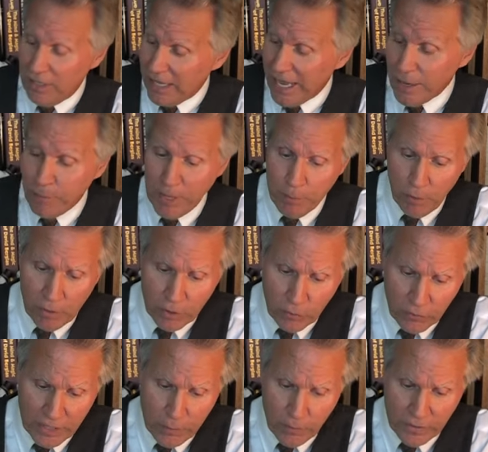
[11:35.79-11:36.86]
A lot of people
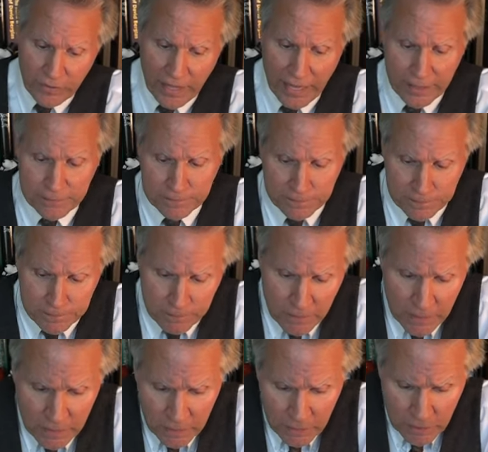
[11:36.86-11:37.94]
agree with that
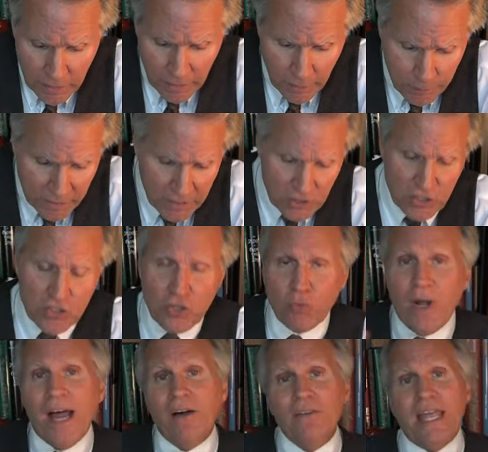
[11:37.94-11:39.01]
uh, because it's
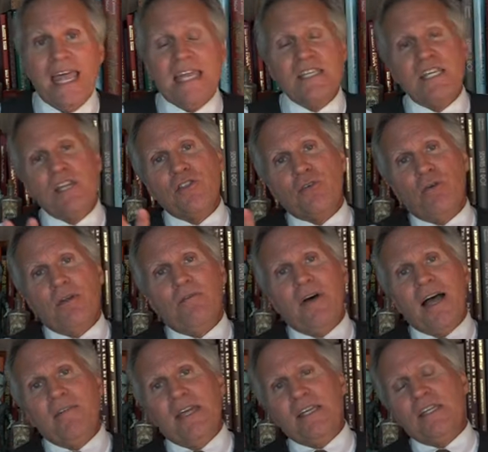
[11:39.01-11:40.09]
around 1835,
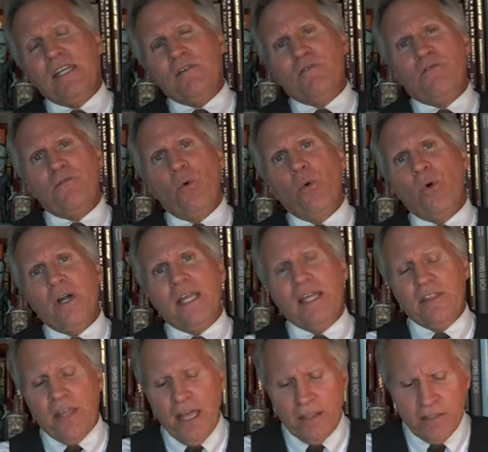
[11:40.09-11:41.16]
1840
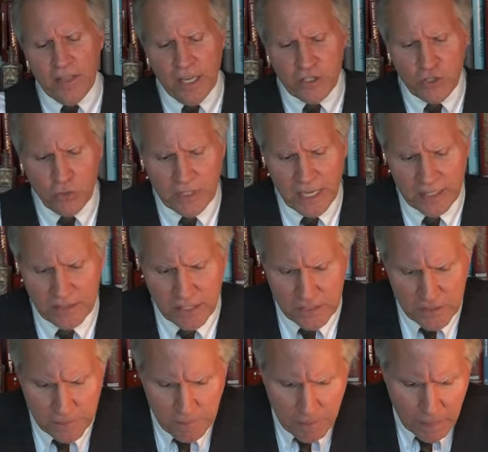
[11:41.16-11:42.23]
that, that you get
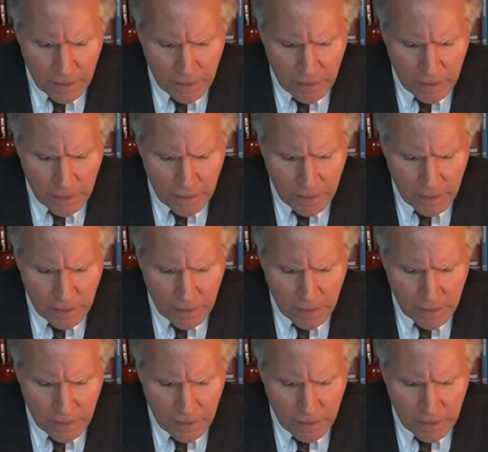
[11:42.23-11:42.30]
this.